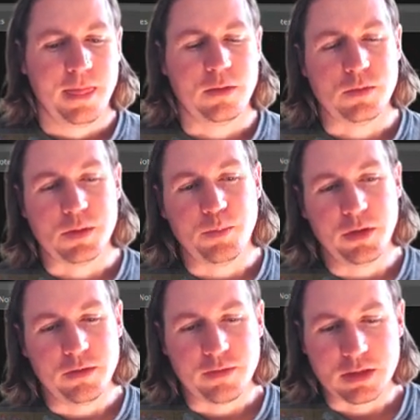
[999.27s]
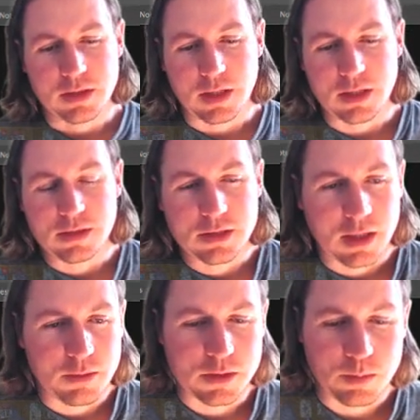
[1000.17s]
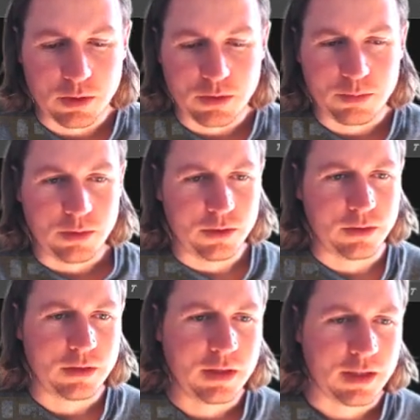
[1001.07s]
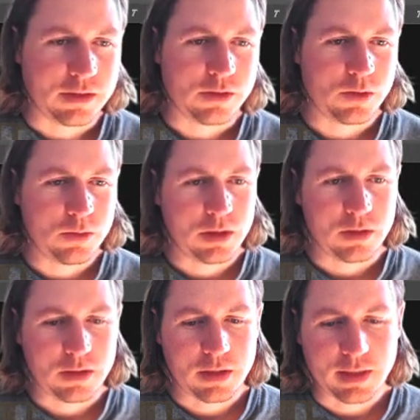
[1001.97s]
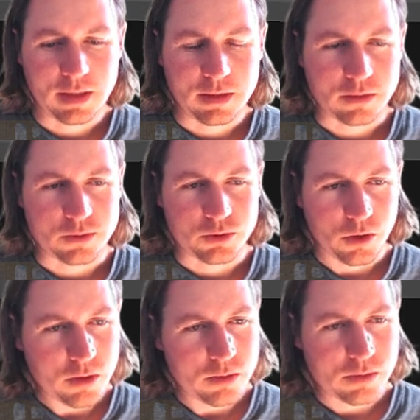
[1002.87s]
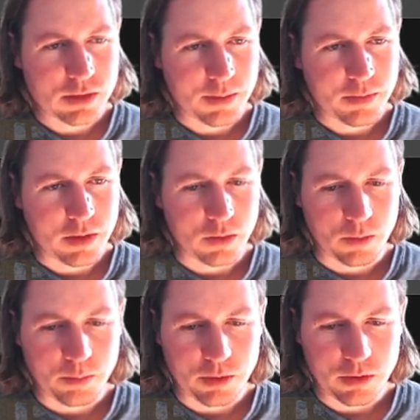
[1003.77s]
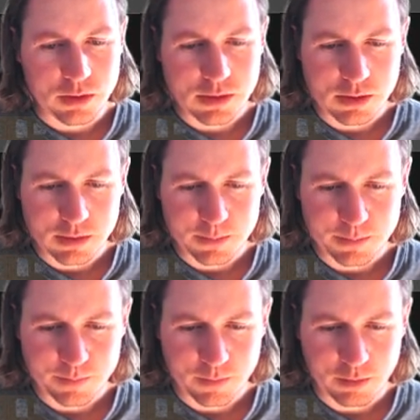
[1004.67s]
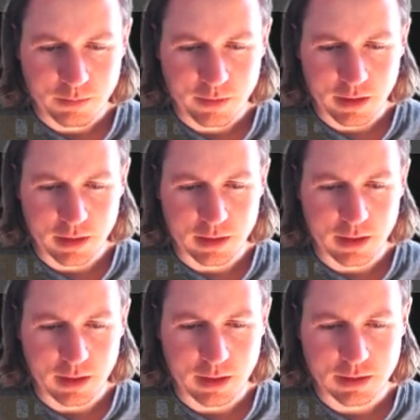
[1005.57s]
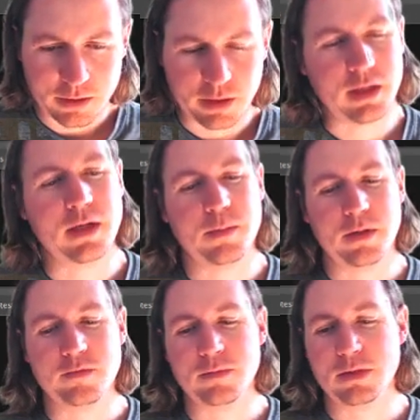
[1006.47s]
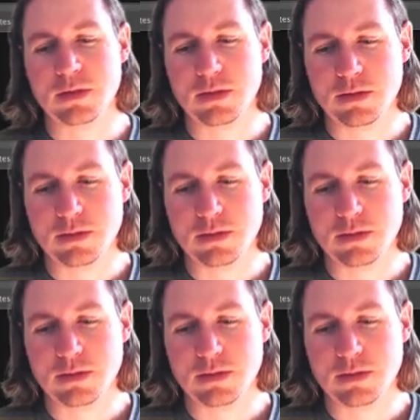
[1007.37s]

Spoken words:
It was a perfect day, sky was blue, and I saw what looked like a little drone or something, or birds, flying in the air directly above me.